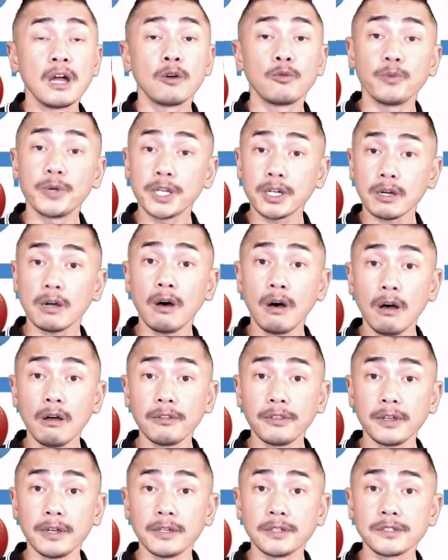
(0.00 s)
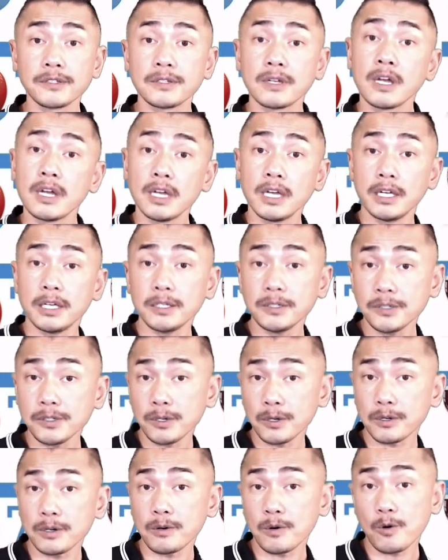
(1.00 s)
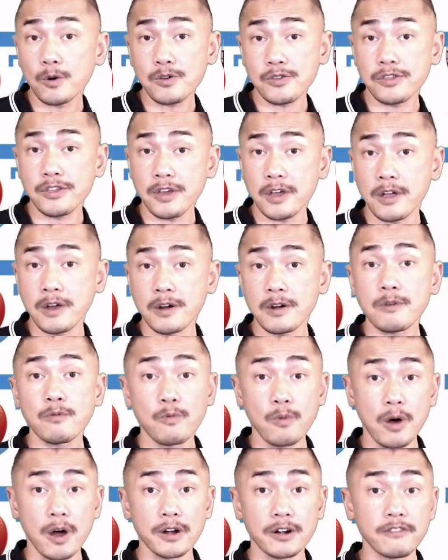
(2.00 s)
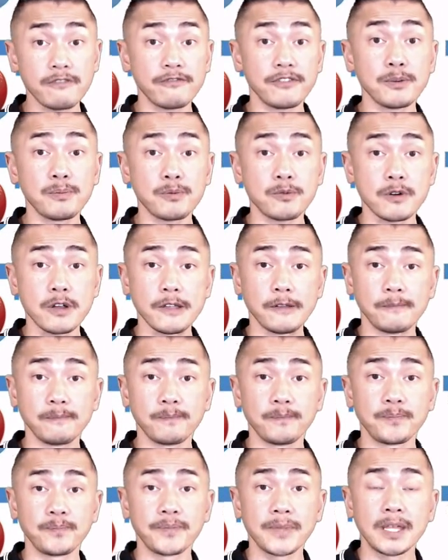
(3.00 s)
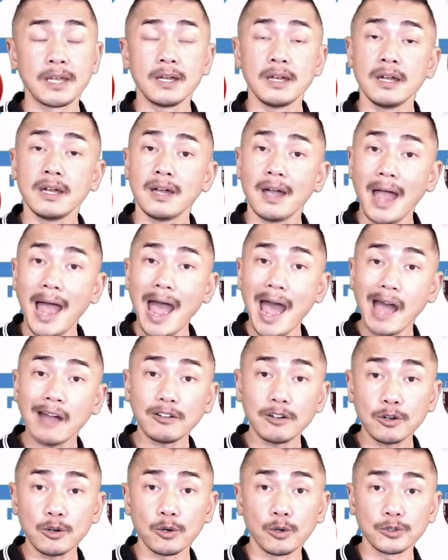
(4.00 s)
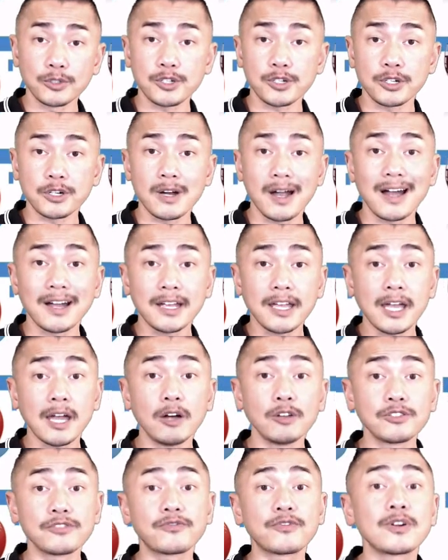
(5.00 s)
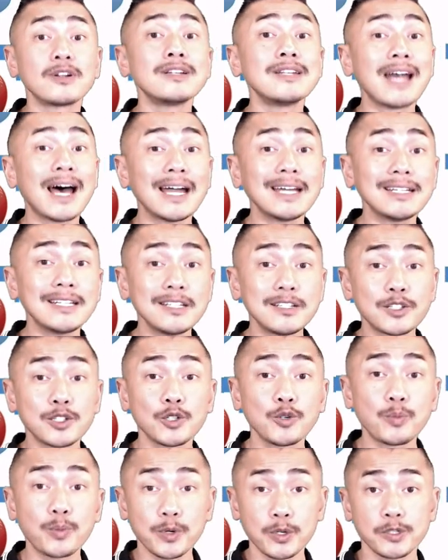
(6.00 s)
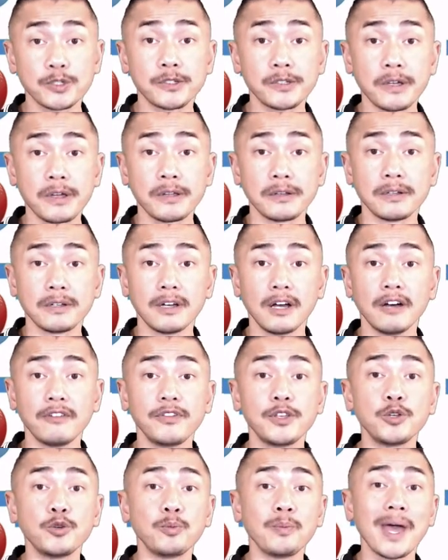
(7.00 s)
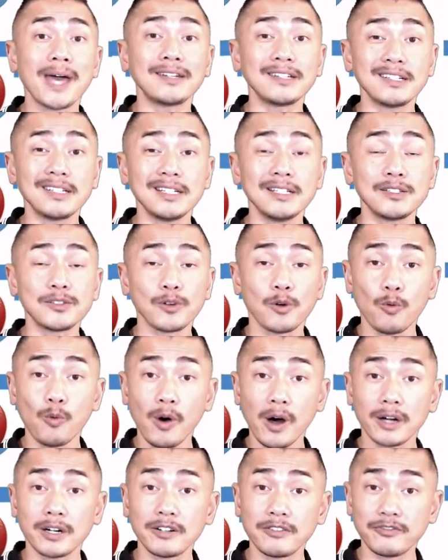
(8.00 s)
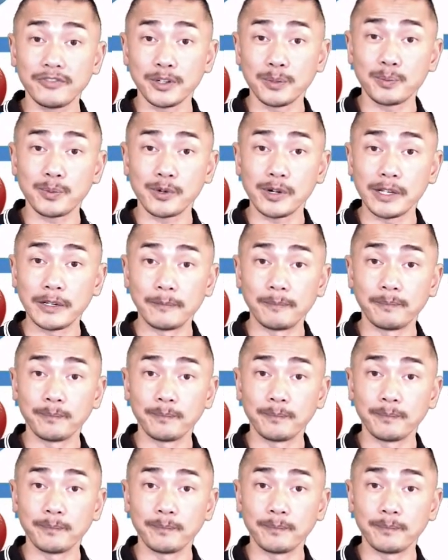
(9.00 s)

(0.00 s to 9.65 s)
we call this his, her, or their water footprint. Agriculture accounts for 92% of humanity's water footprint.